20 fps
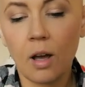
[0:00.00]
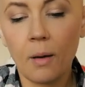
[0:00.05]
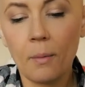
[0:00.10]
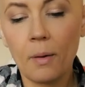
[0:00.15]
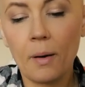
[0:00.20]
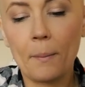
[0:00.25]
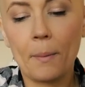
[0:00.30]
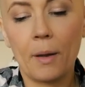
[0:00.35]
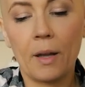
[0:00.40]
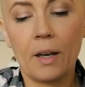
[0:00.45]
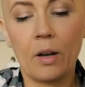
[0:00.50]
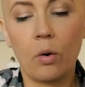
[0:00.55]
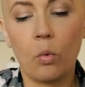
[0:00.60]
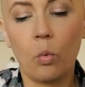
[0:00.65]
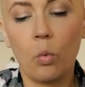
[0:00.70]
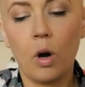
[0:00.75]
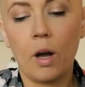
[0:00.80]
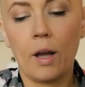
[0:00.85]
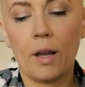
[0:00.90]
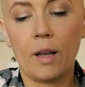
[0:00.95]
I'm gonna paint it
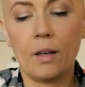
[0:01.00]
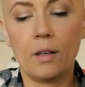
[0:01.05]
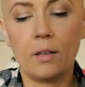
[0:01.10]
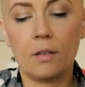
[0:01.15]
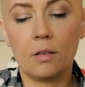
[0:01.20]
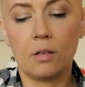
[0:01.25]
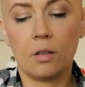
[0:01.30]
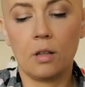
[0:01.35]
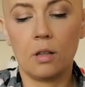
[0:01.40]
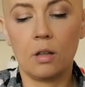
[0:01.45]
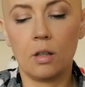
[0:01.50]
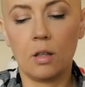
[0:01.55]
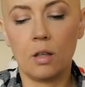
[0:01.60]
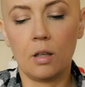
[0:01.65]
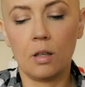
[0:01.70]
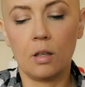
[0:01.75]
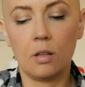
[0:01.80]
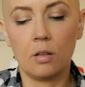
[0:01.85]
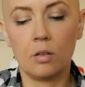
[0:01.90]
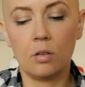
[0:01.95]
white, and
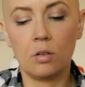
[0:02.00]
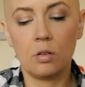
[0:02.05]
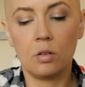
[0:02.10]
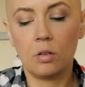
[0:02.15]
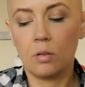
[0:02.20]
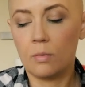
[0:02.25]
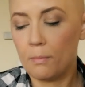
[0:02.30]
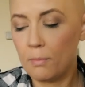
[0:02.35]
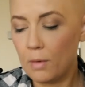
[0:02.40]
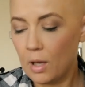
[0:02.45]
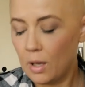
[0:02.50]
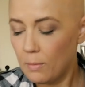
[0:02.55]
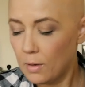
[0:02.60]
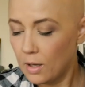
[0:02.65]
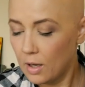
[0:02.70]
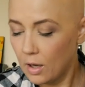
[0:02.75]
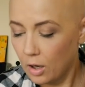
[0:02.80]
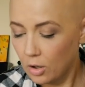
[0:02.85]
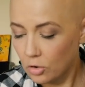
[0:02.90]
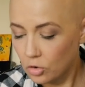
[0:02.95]
then
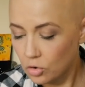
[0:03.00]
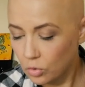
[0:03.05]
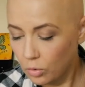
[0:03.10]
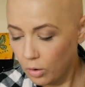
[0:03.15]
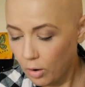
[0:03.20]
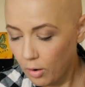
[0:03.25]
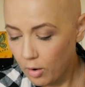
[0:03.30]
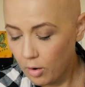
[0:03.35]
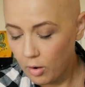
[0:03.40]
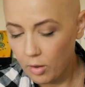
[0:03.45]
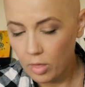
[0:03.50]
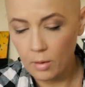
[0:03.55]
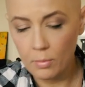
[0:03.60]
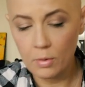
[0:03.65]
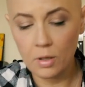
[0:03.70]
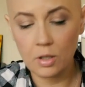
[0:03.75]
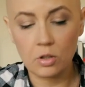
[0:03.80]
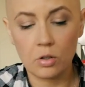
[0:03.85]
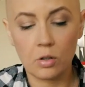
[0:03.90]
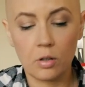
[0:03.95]
maybe I'll draw on the
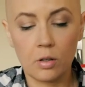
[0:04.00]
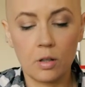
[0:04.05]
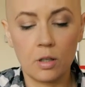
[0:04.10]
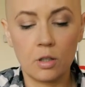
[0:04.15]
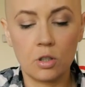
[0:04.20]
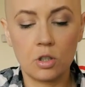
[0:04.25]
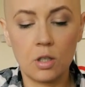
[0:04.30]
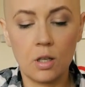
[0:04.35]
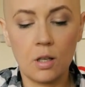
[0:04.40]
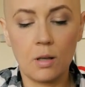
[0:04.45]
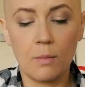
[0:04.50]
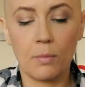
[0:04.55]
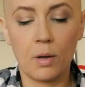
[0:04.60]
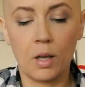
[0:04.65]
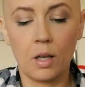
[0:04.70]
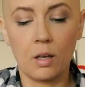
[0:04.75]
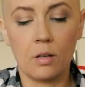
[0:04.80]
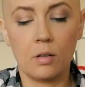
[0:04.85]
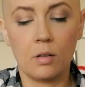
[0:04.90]
picture, and then she can paint